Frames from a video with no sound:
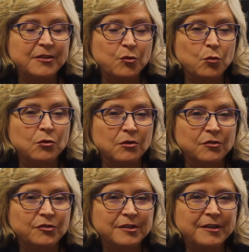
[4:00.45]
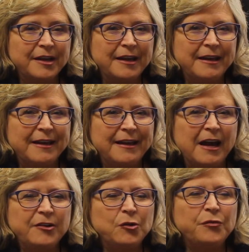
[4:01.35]
in the world.
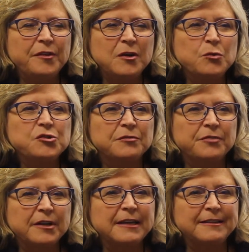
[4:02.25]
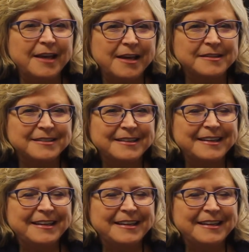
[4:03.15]
I don't think we should forget that,